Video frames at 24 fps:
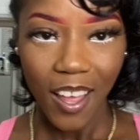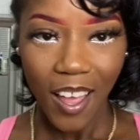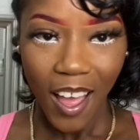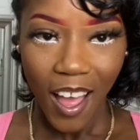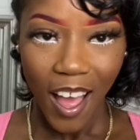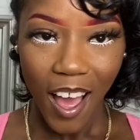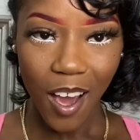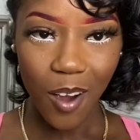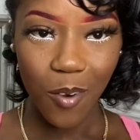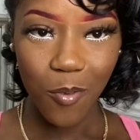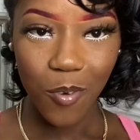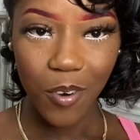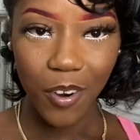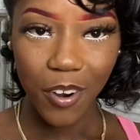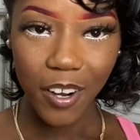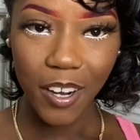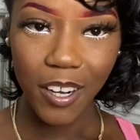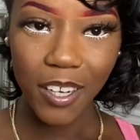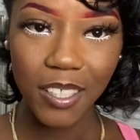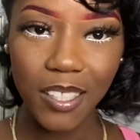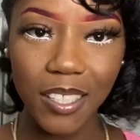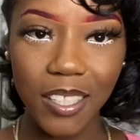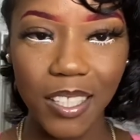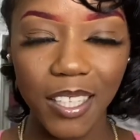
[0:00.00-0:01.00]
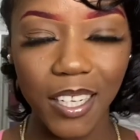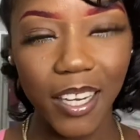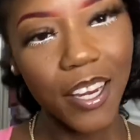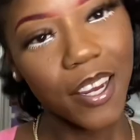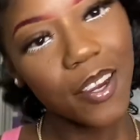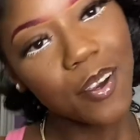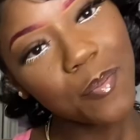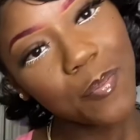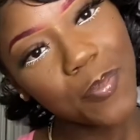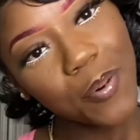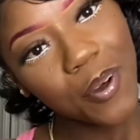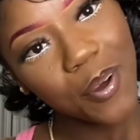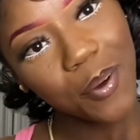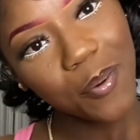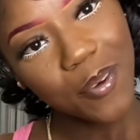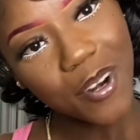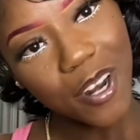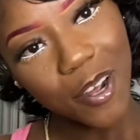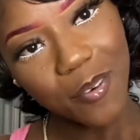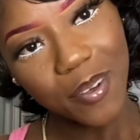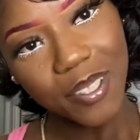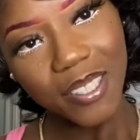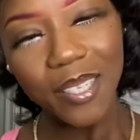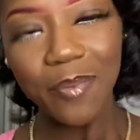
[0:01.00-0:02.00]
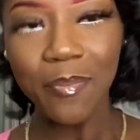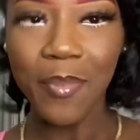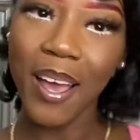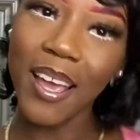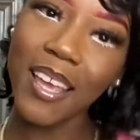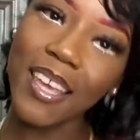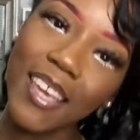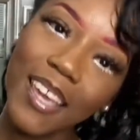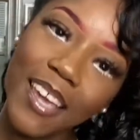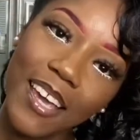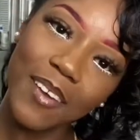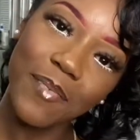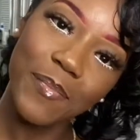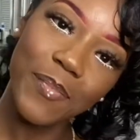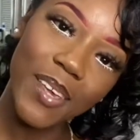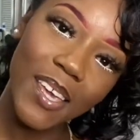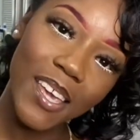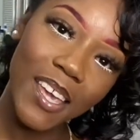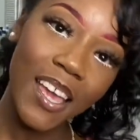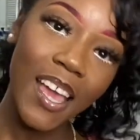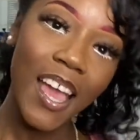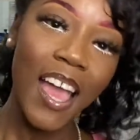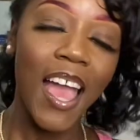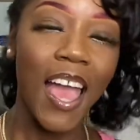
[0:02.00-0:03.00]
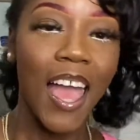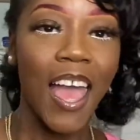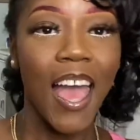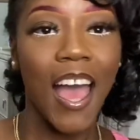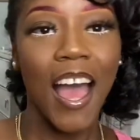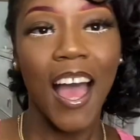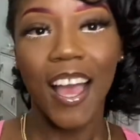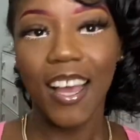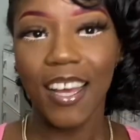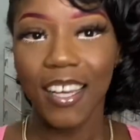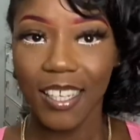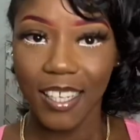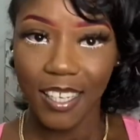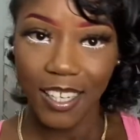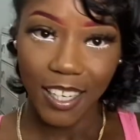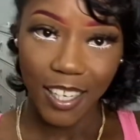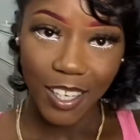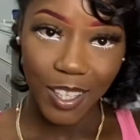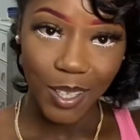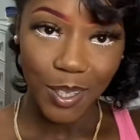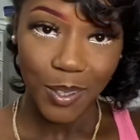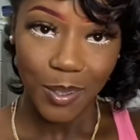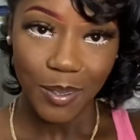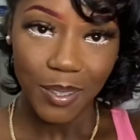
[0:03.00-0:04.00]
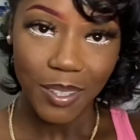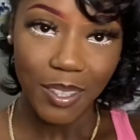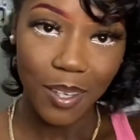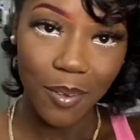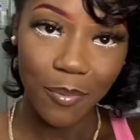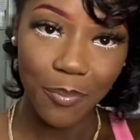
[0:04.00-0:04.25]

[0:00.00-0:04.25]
I wore it to the airport when I went to Miami. I could include some